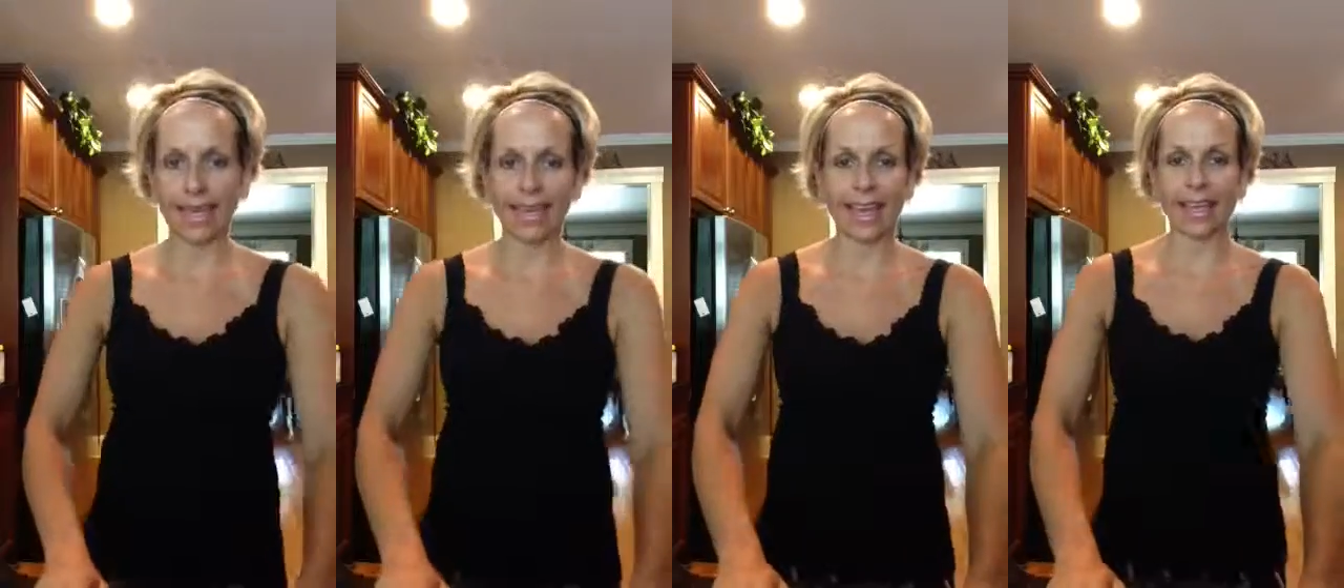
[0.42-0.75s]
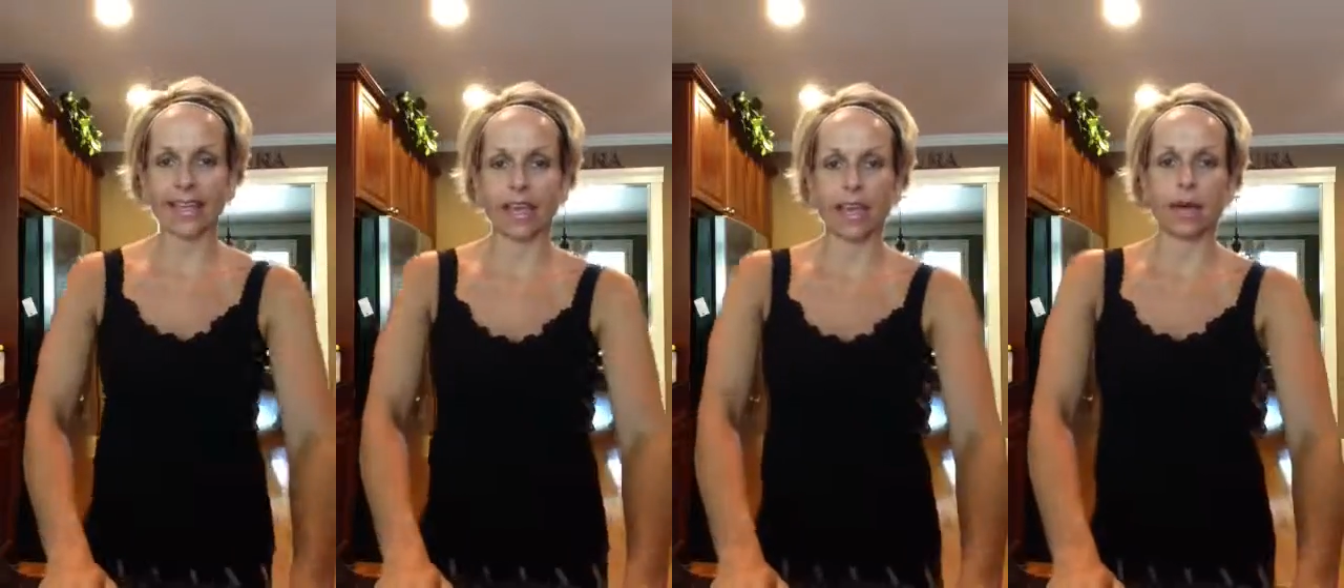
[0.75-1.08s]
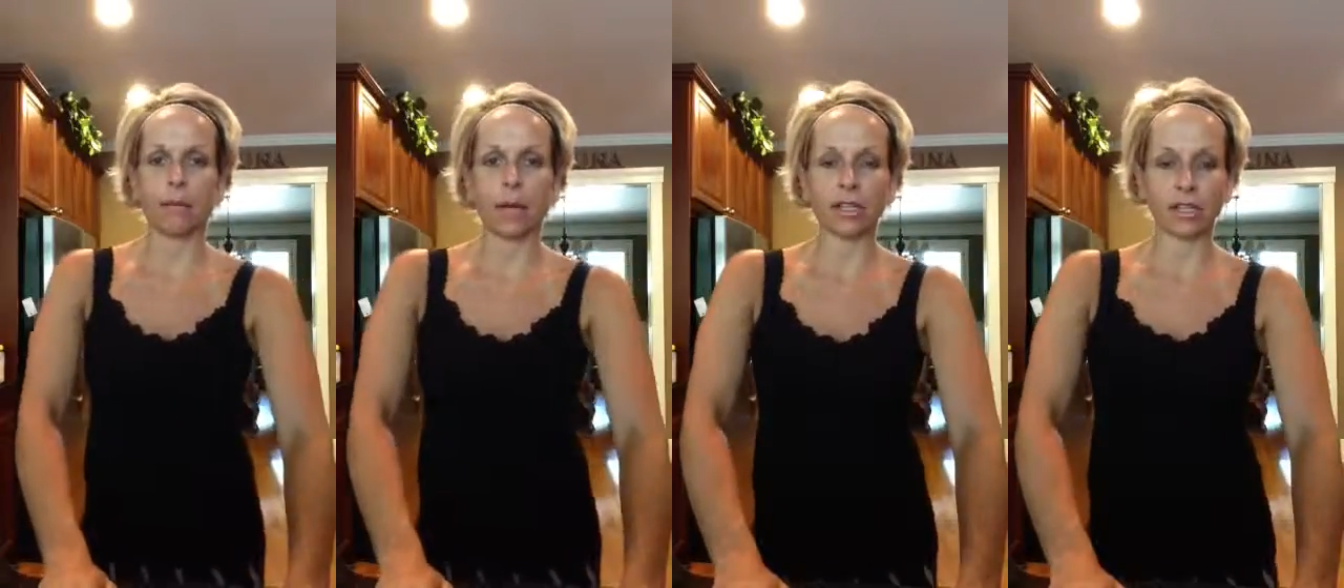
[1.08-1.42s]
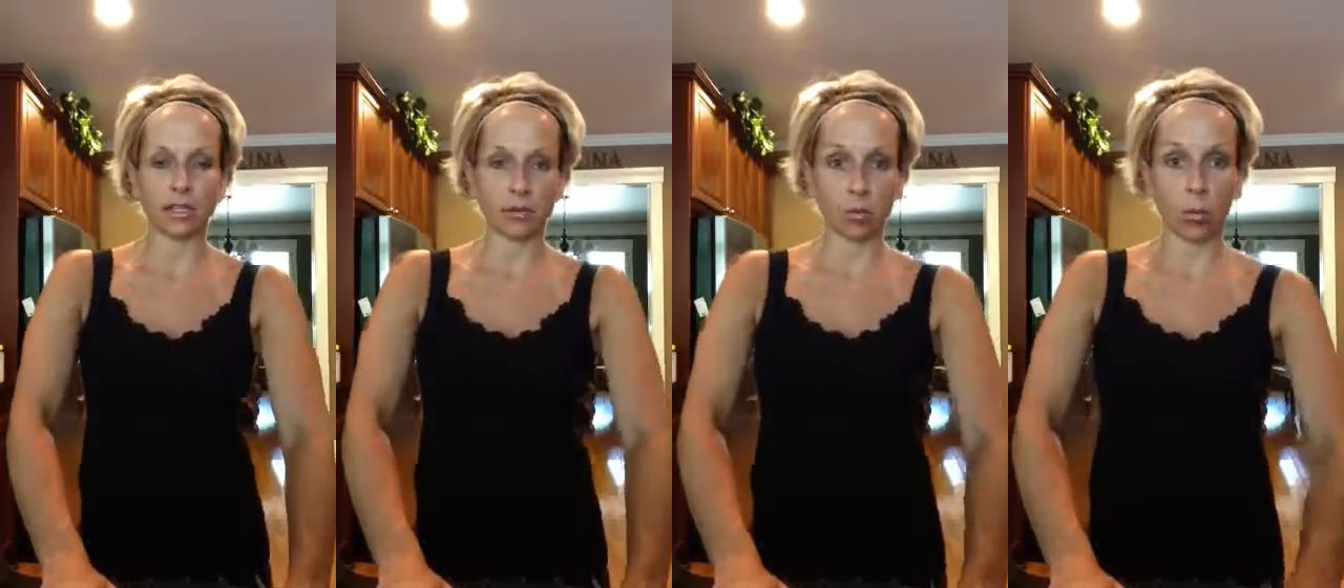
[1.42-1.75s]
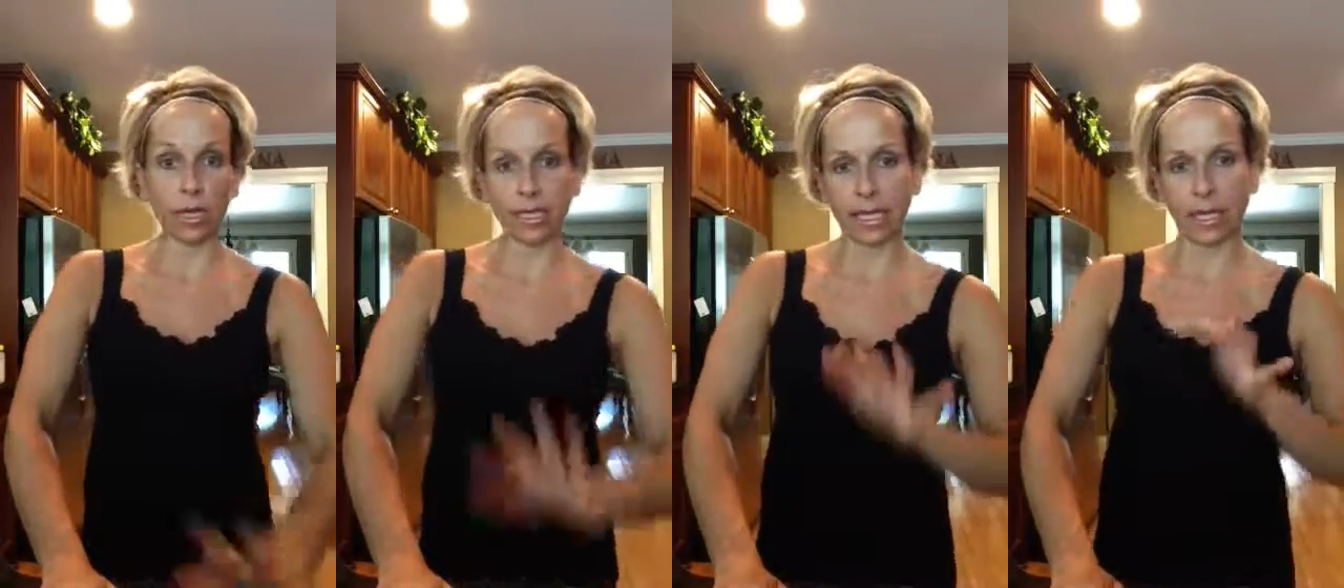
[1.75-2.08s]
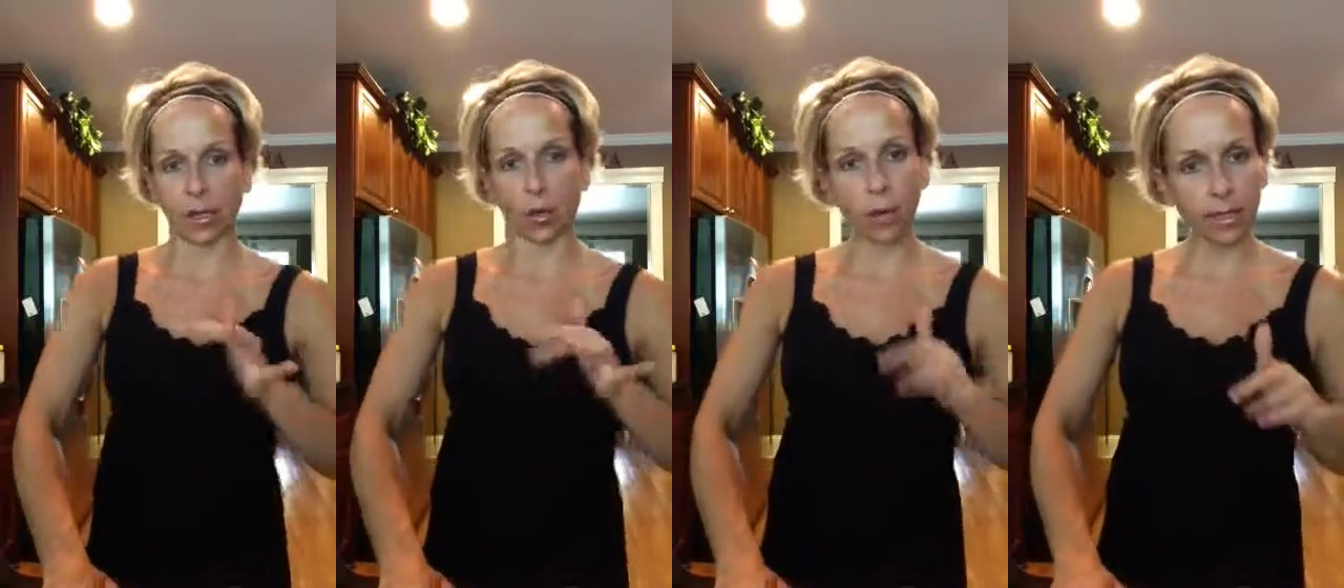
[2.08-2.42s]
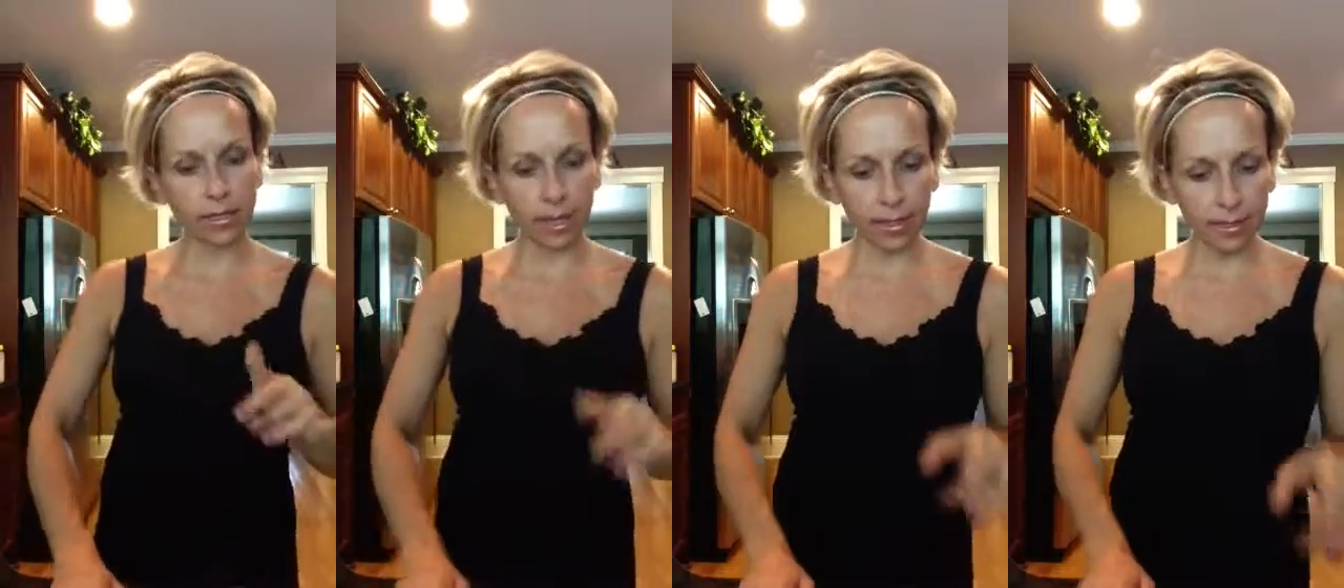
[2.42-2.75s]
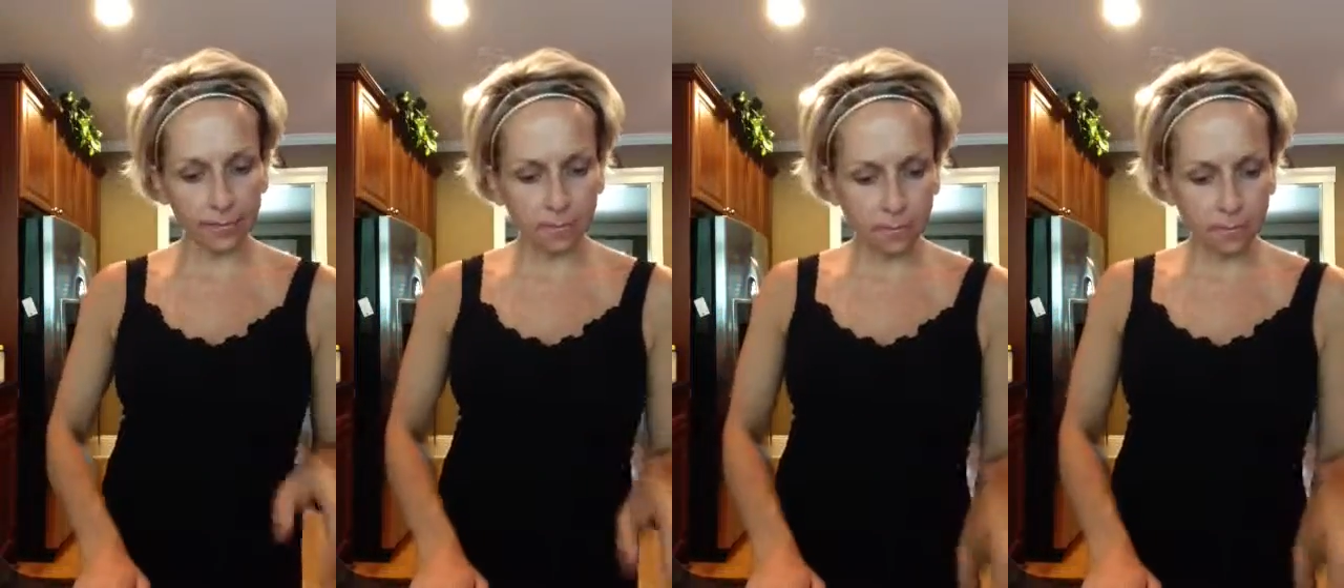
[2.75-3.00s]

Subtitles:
again, I just want to take a quick second